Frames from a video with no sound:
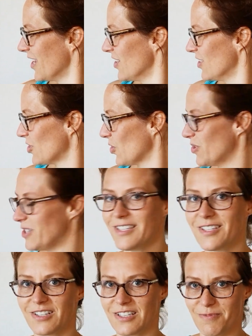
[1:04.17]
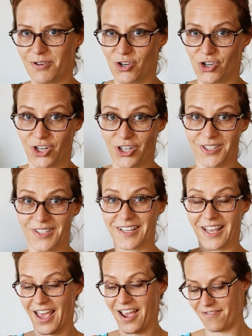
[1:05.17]
So these are some of the shawls that
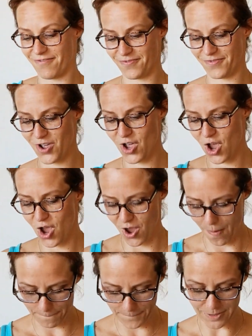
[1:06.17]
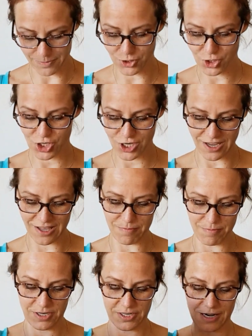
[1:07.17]
I have published in the
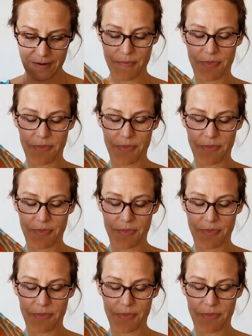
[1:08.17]
meantime.